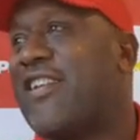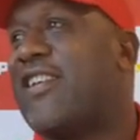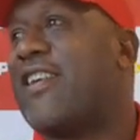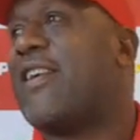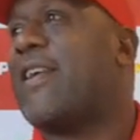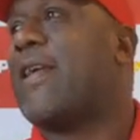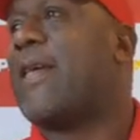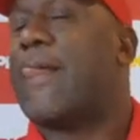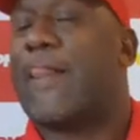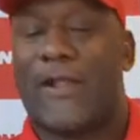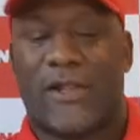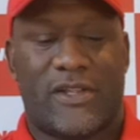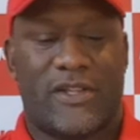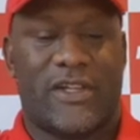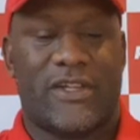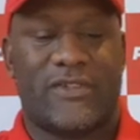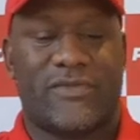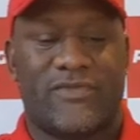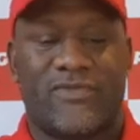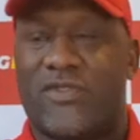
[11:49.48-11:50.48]
yeah.
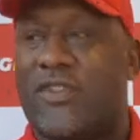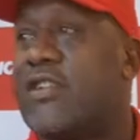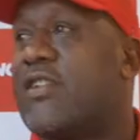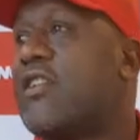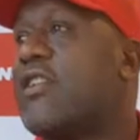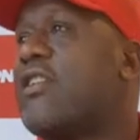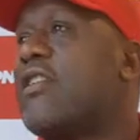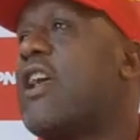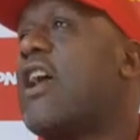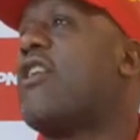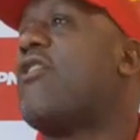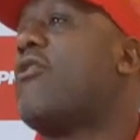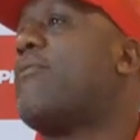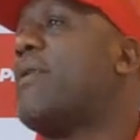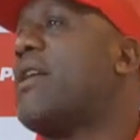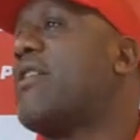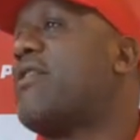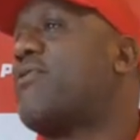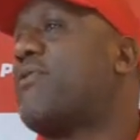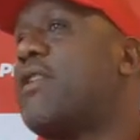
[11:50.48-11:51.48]
No, you're all
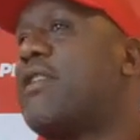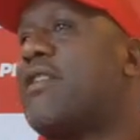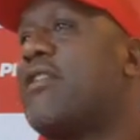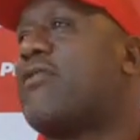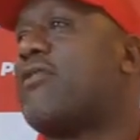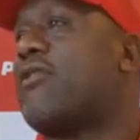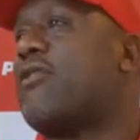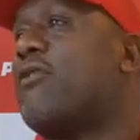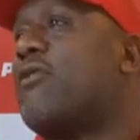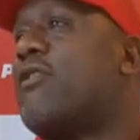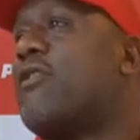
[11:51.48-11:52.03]
right, mate. Sweet. Let's go.